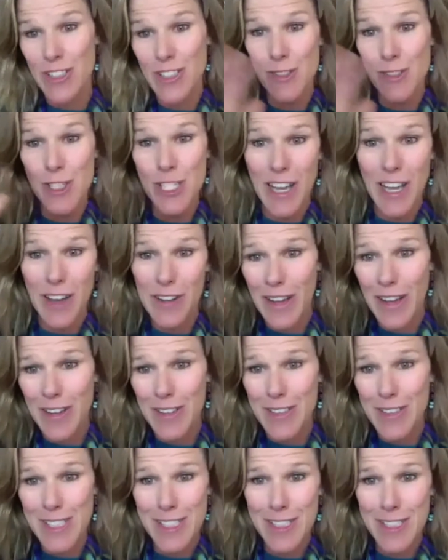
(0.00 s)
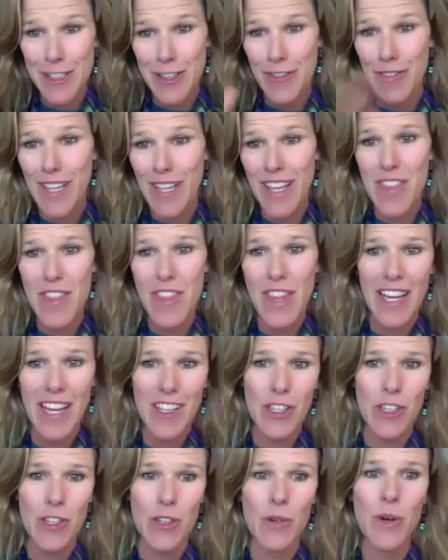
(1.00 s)
shout out to Sylvia,
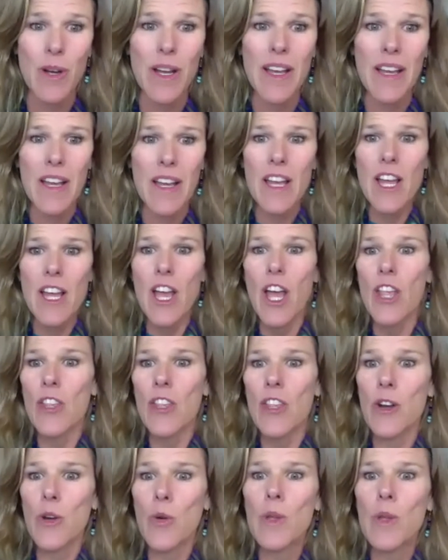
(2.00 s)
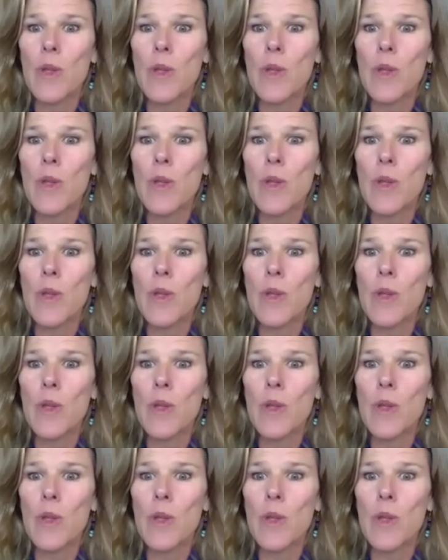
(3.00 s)
thank you. You know, we